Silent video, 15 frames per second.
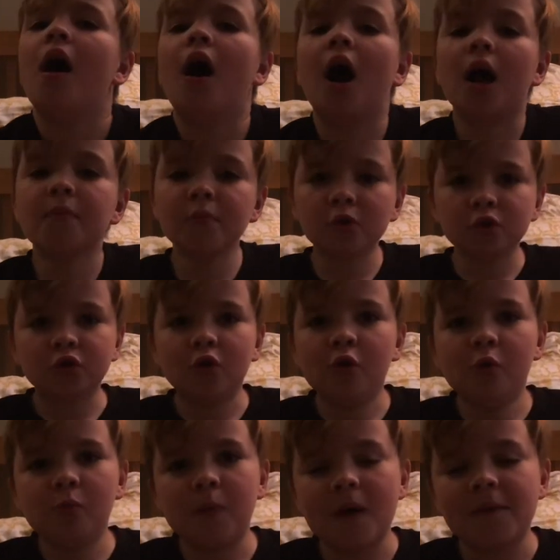I'm not
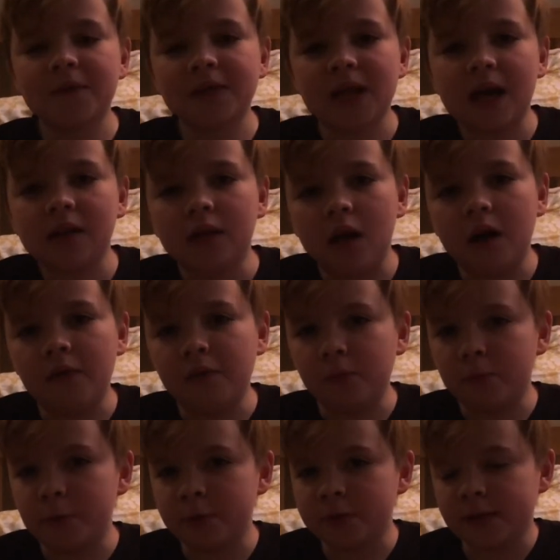sure whether that laugh
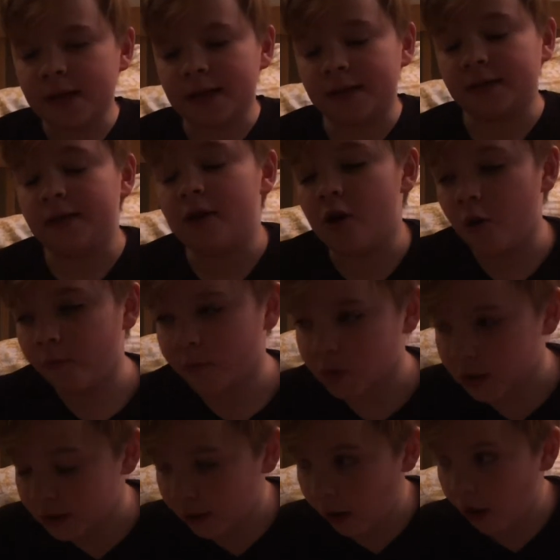was a
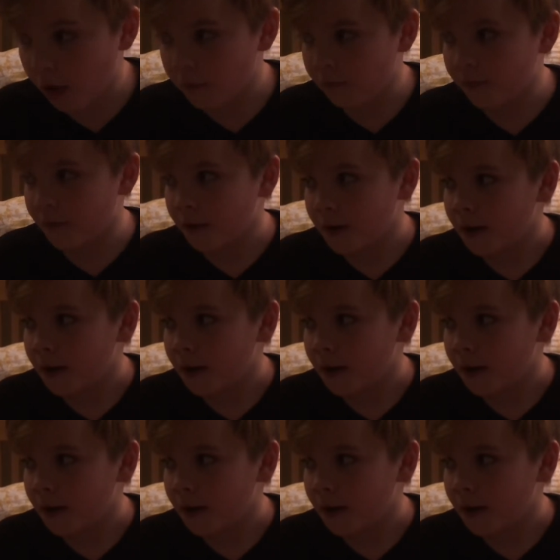nervous laugh.